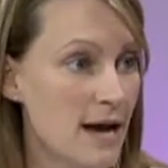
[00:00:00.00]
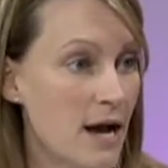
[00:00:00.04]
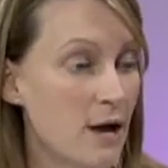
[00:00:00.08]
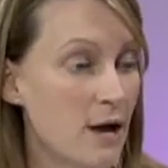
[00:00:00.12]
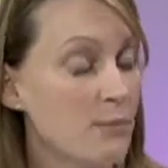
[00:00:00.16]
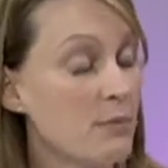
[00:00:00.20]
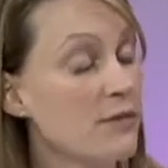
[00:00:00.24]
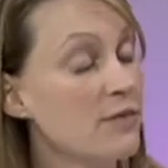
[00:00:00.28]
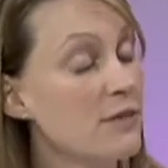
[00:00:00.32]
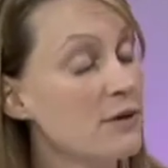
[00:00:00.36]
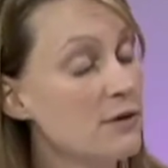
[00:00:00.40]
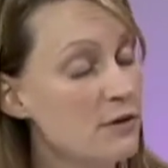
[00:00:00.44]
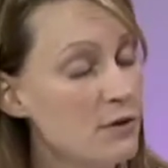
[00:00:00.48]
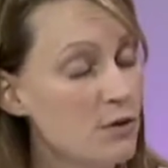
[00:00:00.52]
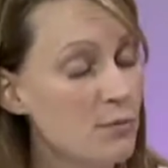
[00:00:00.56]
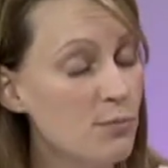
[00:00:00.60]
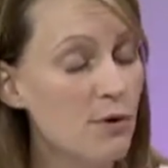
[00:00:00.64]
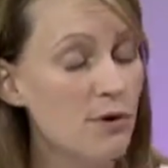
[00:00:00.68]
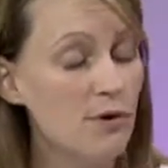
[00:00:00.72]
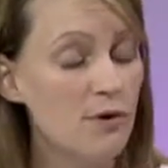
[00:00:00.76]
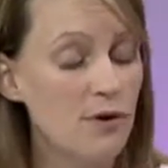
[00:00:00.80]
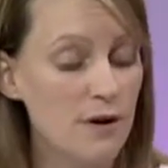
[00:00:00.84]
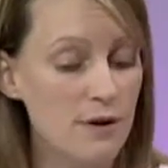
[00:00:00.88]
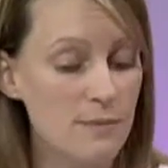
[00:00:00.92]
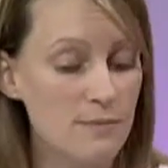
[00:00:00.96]
But the new
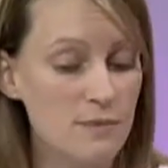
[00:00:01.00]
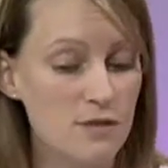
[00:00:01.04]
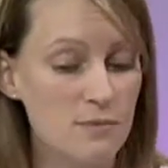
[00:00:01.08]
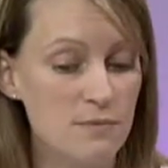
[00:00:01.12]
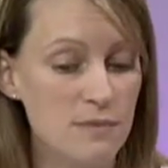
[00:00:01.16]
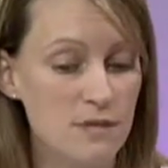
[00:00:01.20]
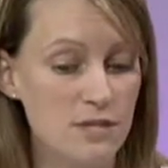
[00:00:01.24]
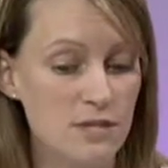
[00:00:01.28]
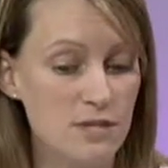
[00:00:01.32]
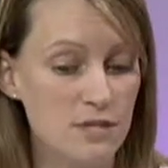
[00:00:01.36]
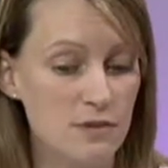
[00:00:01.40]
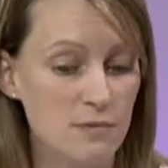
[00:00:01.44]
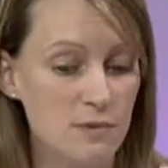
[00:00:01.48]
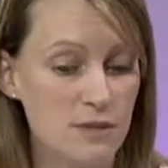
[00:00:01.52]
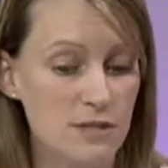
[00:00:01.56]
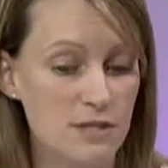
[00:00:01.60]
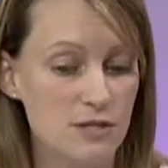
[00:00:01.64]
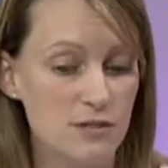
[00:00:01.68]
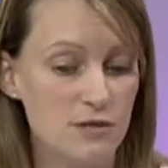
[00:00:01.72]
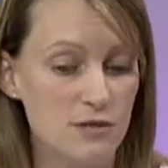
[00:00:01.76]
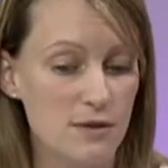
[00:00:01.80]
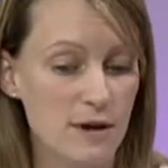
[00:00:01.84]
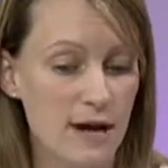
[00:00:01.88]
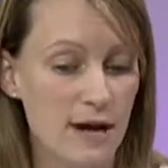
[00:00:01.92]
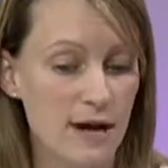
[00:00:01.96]
programs you mentioned, we
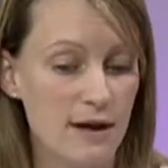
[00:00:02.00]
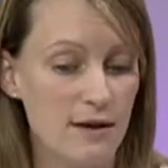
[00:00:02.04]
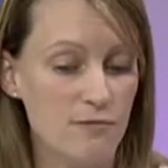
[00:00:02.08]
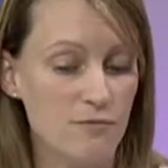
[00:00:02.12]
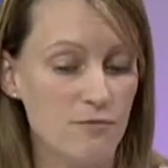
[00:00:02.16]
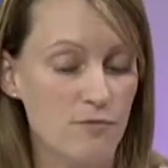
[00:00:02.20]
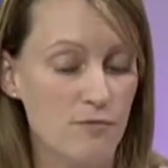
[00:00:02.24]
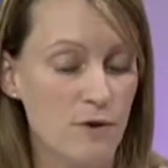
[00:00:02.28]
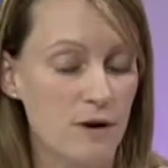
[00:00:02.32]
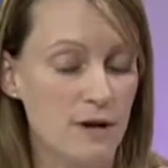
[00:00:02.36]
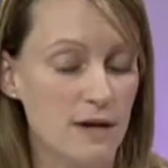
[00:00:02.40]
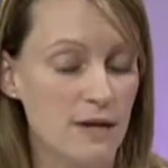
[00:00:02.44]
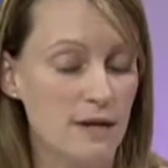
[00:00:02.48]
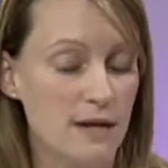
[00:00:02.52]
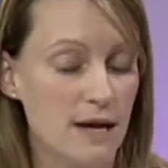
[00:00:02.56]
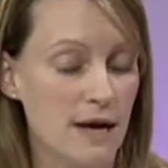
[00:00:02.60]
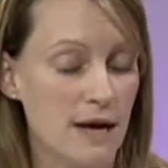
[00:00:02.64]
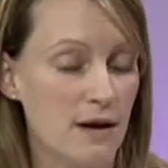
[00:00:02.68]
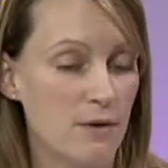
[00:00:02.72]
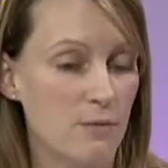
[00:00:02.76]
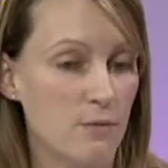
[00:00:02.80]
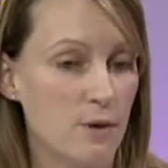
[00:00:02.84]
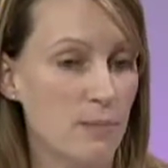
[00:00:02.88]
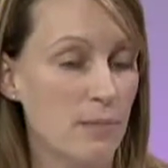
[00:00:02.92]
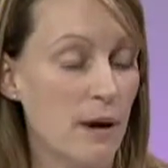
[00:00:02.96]
do have one
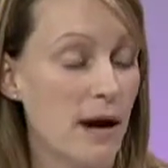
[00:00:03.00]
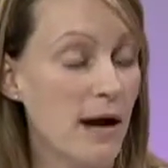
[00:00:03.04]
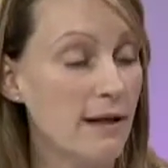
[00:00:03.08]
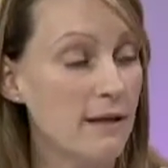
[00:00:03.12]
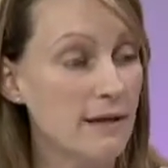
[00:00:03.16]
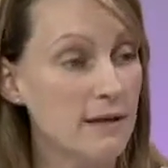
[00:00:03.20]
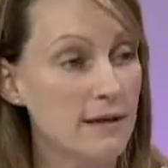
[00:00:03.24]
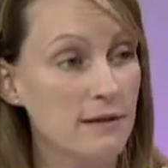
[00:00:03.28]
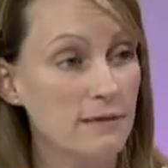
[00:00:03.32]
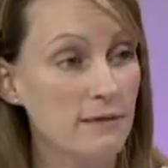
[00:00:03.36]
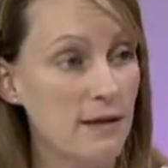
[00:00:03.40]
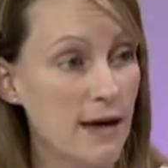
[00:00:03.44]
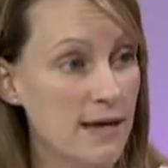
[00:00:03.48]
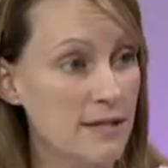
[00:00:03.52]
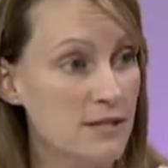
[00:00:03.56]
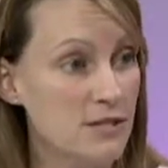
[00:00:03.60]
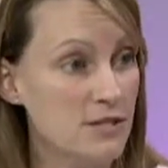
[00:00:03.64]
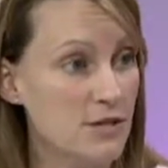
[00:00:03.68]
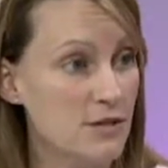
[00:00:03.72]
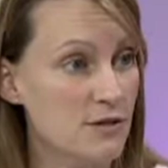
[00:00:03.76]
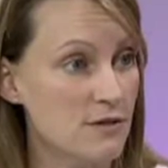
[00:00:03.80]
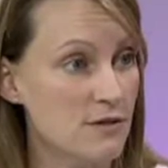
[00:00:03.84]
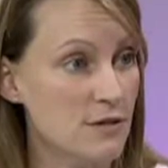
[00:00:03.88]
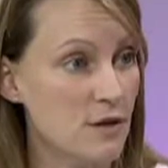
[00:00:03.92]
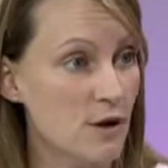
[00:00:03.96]
we piloted last
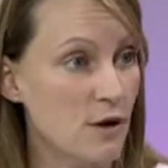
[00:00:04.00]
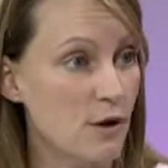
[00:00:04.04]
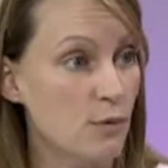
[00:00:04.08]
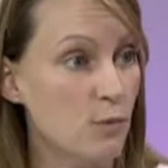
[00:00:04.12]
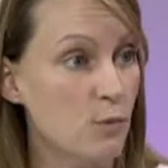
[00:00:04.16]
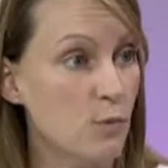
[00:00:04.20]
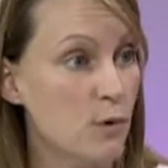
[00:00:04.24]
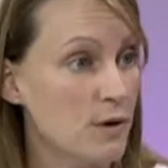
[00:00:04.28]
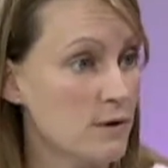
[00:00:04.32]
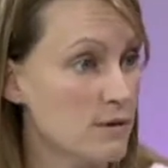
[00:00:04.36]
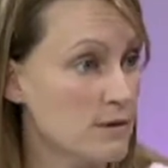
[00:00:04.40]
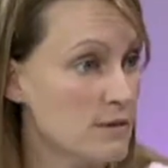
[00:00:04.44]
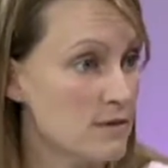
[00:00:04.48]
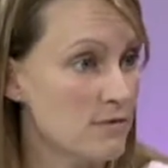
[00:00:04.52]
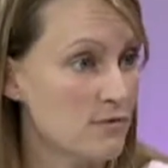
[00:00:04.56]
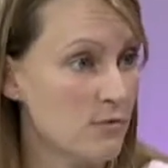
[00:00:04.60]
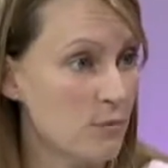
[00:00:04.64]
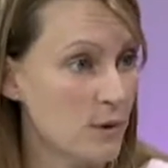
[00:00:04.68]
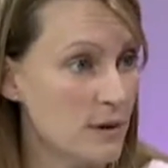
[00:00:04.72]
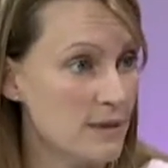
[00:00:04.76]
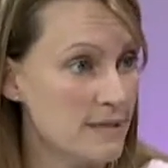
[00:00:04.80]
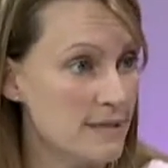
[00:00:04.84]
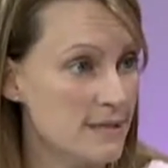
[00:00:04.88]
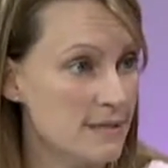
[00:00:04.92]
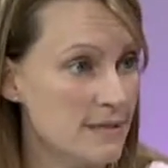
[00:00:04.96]
year. It's called Words of
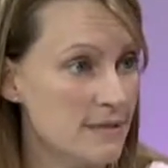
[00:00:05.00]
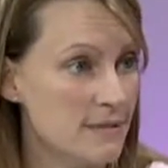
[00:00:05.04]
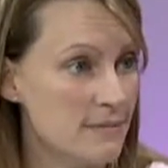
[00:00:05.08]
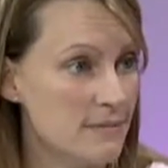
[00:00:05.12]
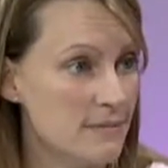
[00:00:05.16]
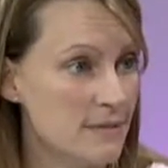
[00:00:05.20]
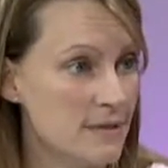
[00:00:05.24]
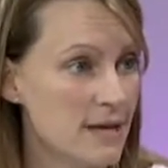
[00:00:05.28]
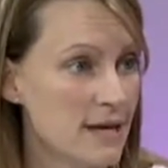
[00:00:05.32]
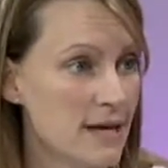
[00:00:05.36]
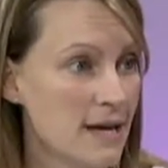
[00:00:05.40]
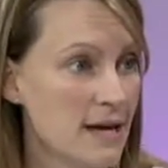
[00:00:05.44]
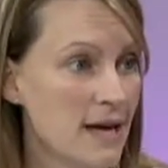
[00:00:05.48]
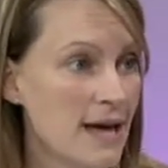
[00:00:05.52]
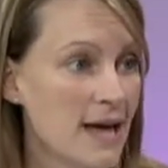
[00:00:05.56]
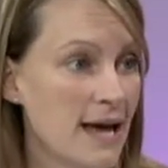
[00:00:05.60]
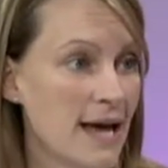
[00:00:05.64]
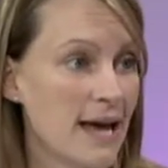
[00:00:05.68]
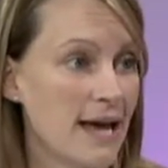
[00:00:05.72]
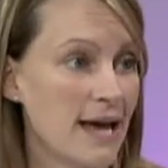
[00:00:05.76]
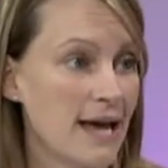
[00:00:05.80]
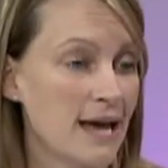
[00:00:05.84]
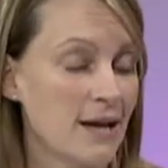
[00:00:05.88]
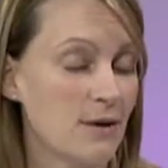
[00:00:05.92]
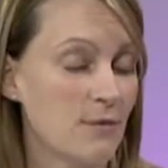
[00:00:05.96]
Wisdom,
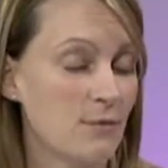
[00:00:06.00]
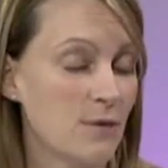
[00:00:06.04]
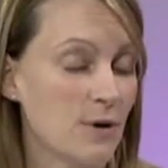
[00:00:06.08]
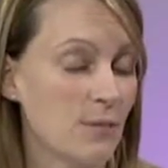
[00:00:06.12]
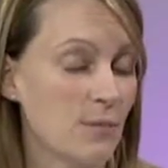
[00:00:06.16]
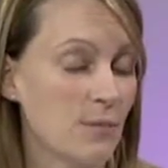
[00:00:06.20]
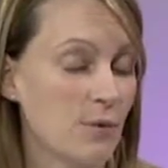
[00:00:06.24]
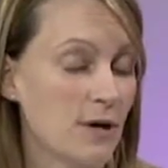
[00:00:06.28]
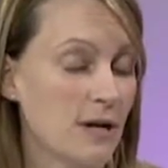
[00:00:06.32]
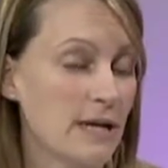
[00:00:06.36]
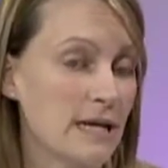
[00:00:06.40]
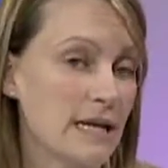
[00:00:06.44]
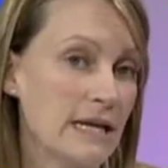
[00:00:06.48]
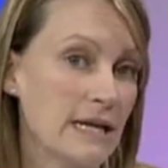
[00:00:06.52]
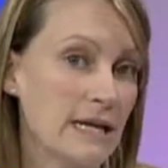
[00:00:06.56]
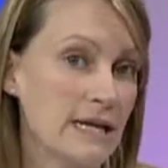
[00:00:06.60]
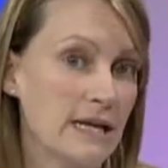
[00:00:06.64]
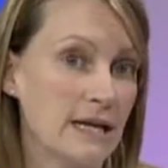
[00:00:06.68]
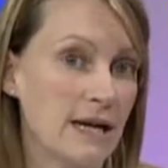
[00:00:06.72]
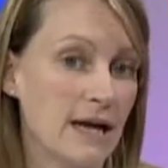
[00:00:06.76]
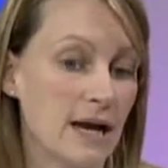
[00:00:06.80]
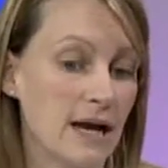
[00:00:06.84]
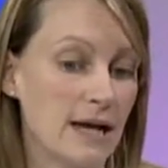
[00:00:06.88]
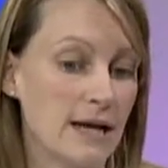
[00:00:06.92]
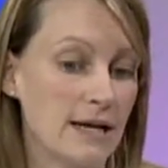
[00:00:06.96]
and we're
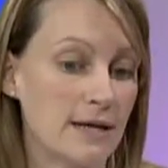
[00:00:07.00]
bringing